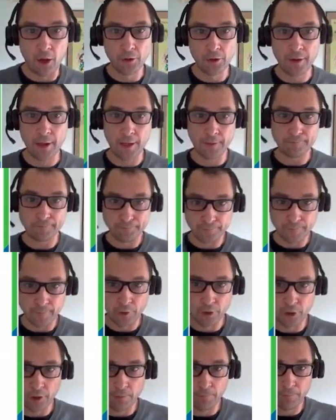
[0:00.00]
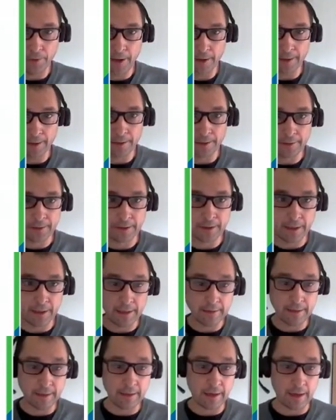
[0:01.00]
On the European
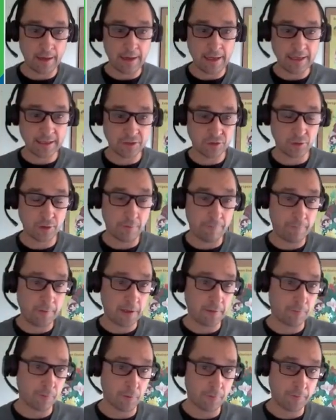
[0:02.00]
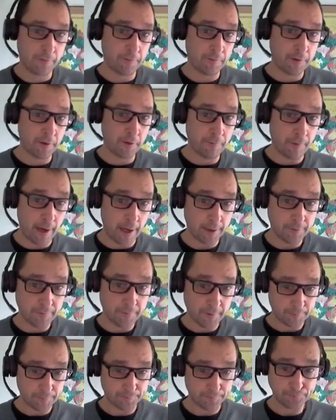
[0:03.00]
Green Deal and links to the Fit for 55
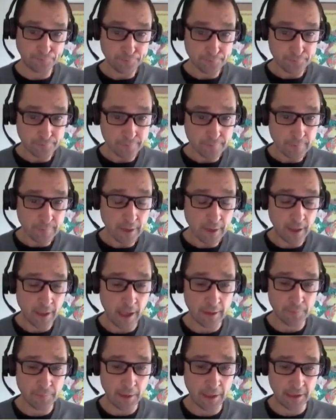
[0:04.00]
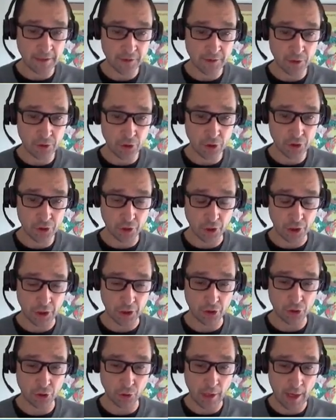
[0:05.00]
has been introduced
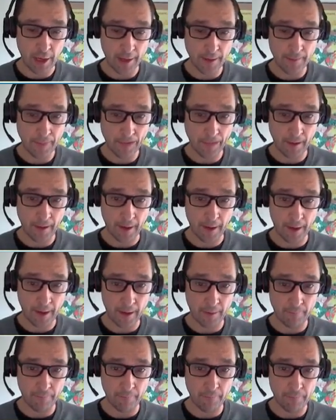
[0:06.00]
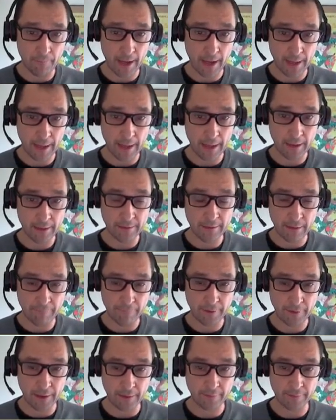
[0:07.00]
in July. Um, many
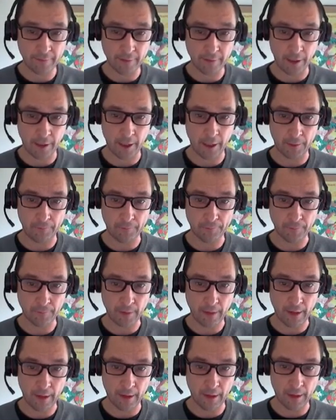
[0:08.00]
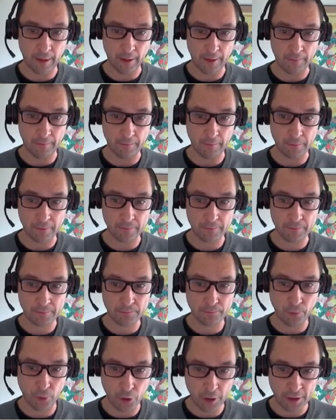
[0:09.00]
different um, uh,
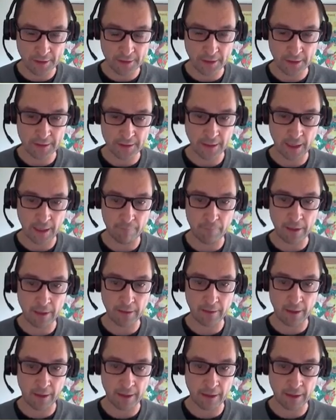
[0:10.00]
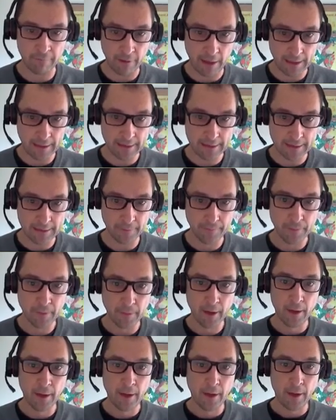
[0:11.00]
policies have been revised,
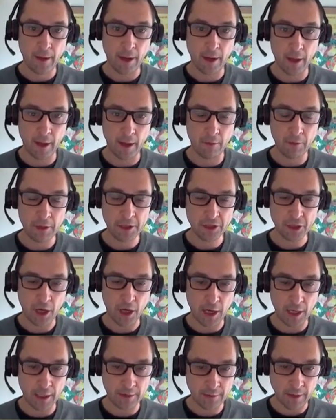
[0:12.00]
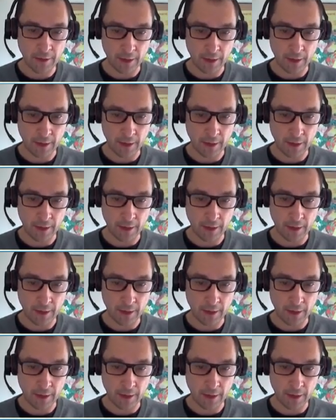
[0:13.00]
uh, which are